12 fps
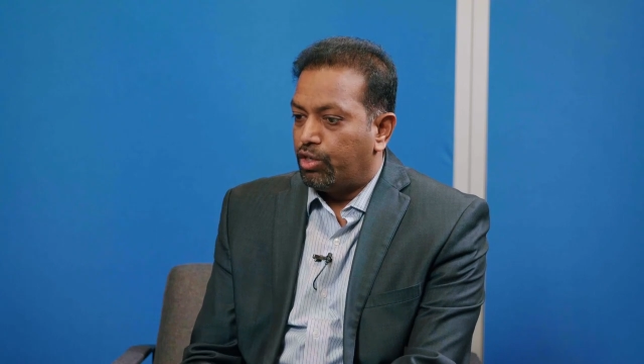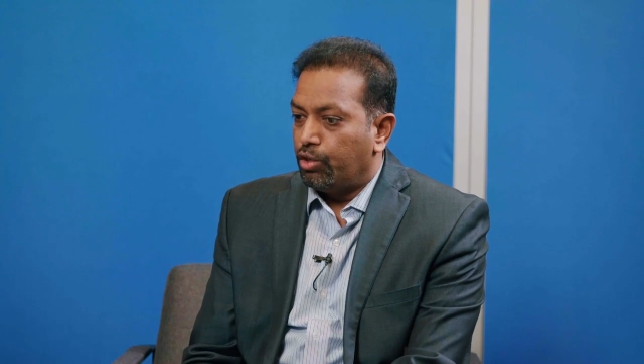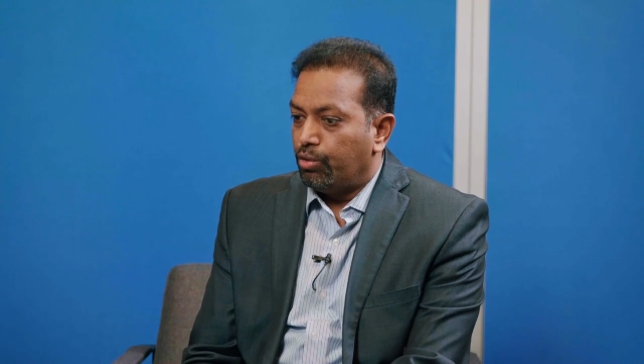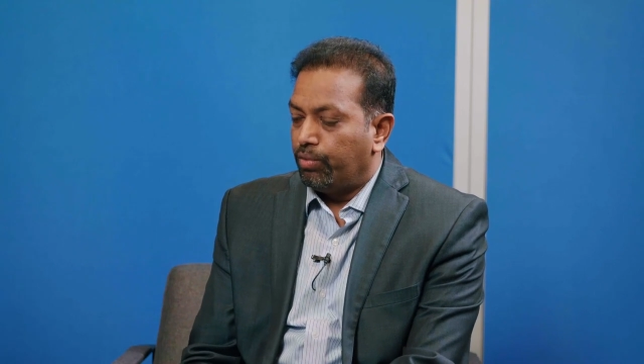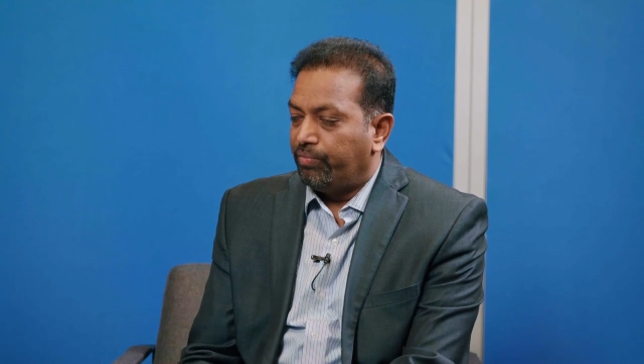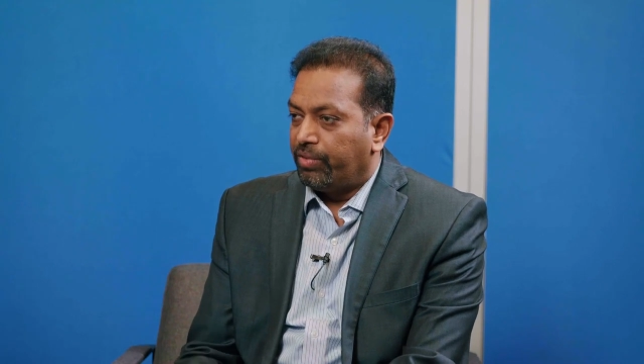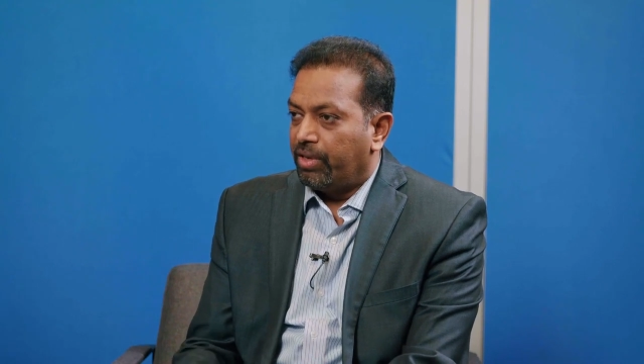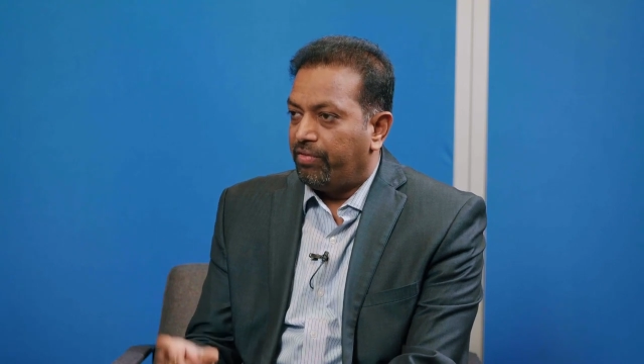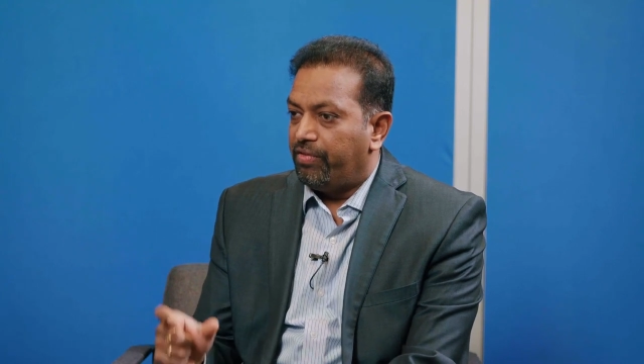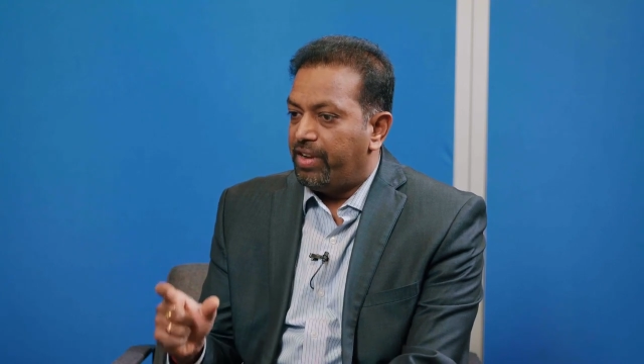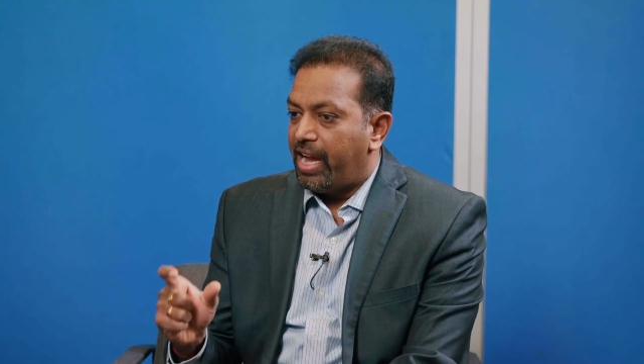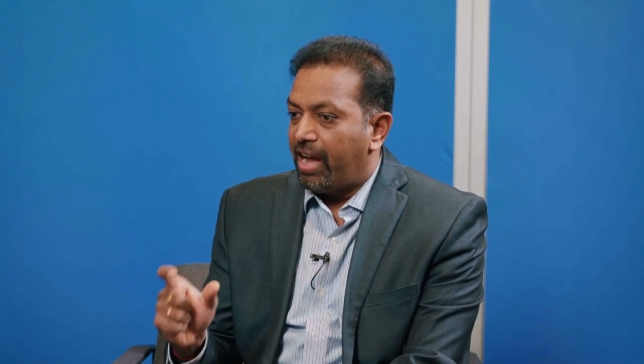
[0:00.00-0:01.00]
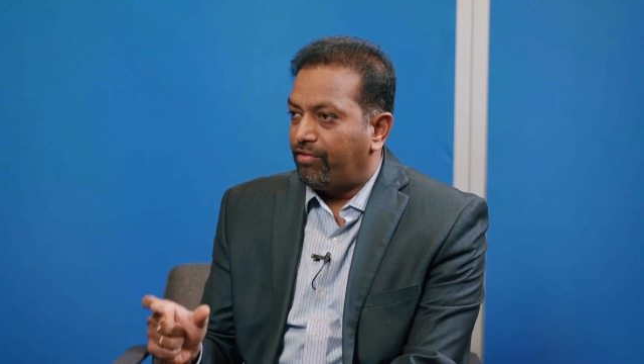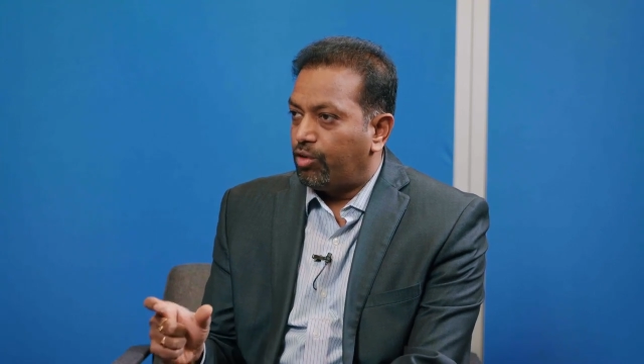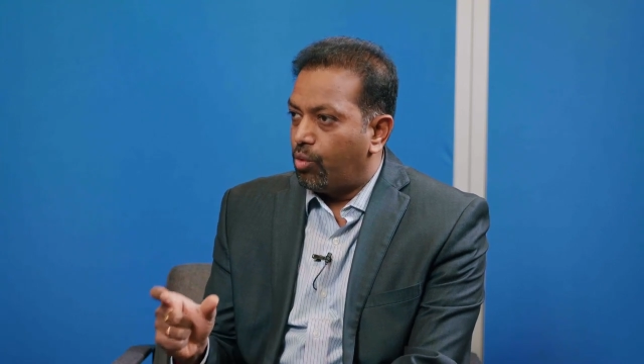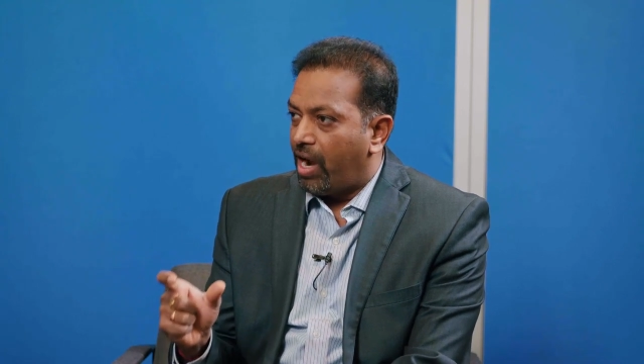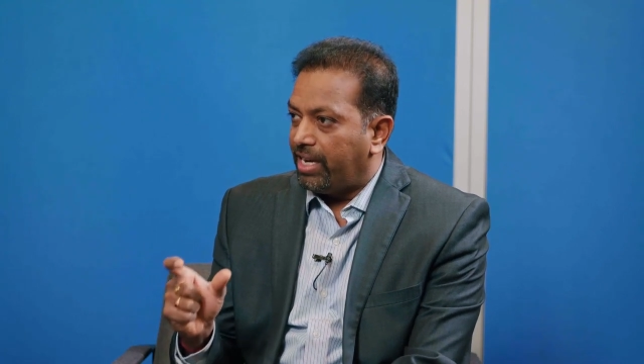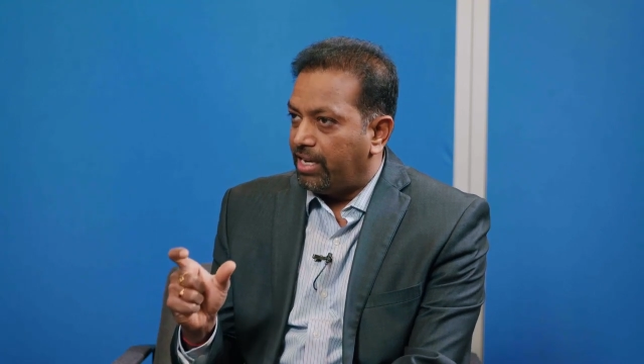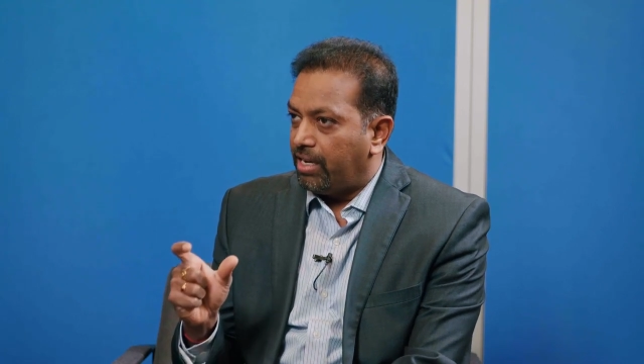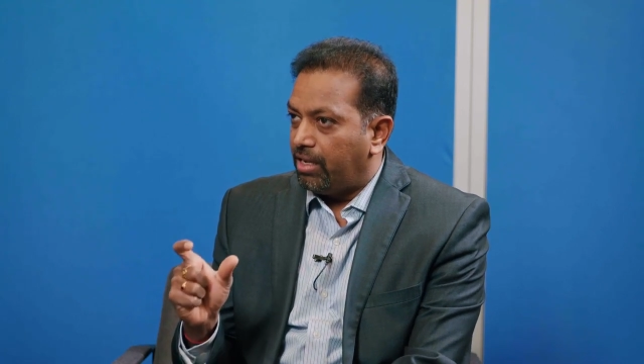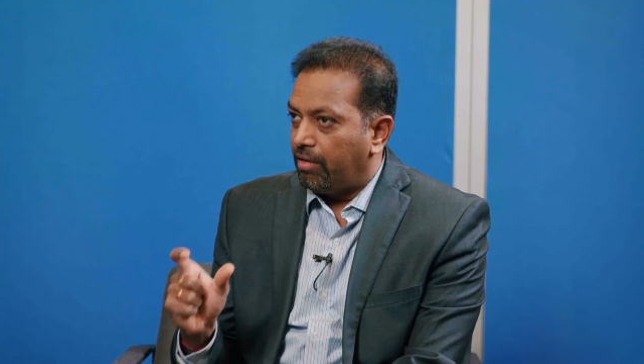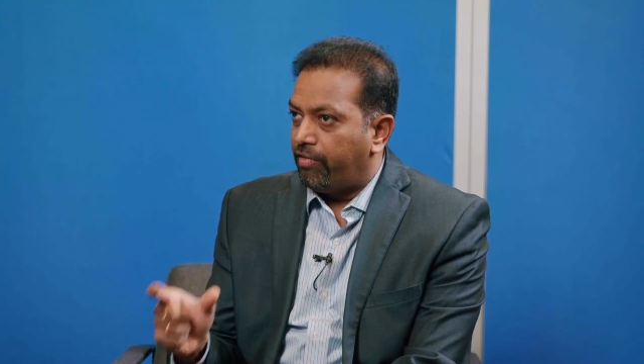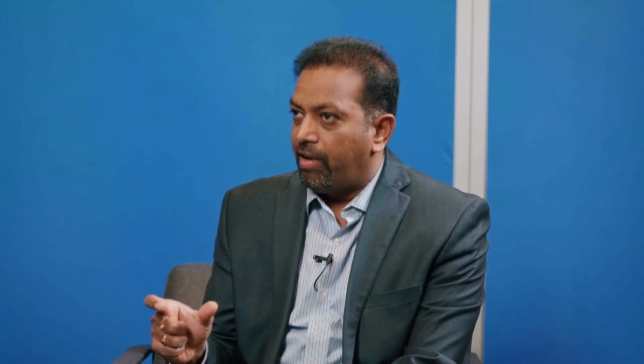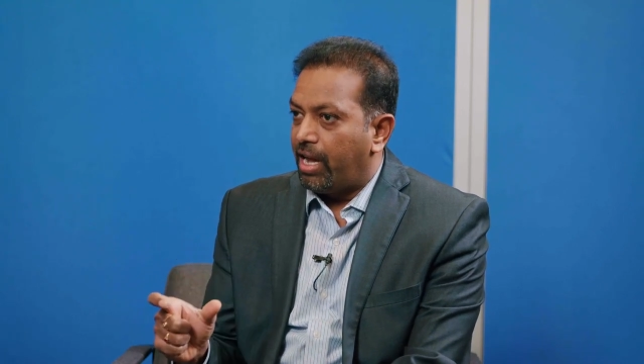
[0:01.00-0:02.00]
two, we have to
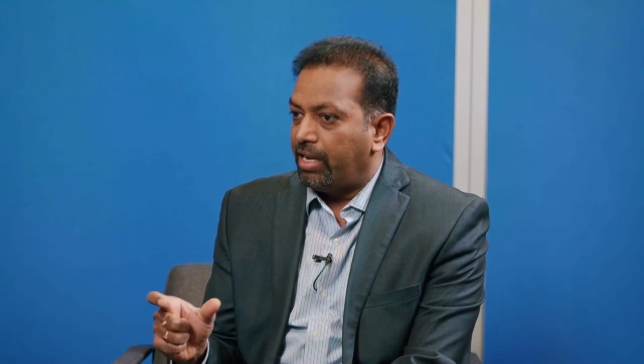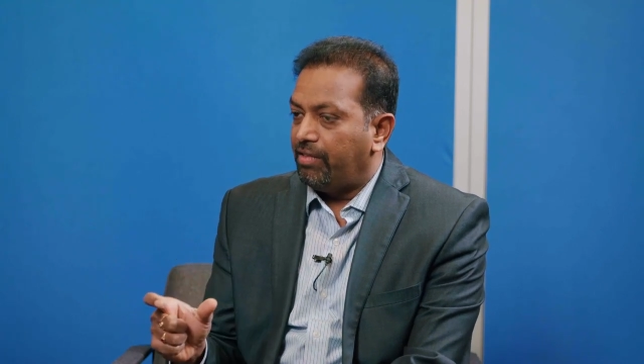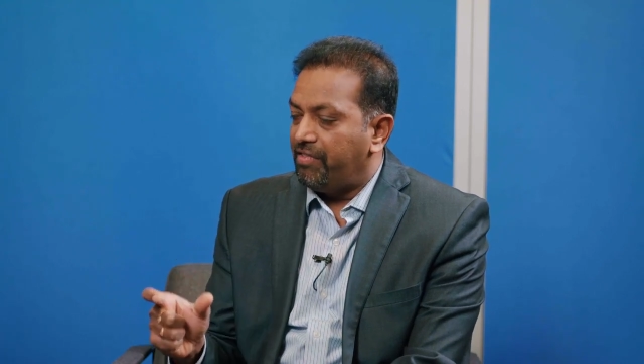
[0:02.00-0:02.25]
identify,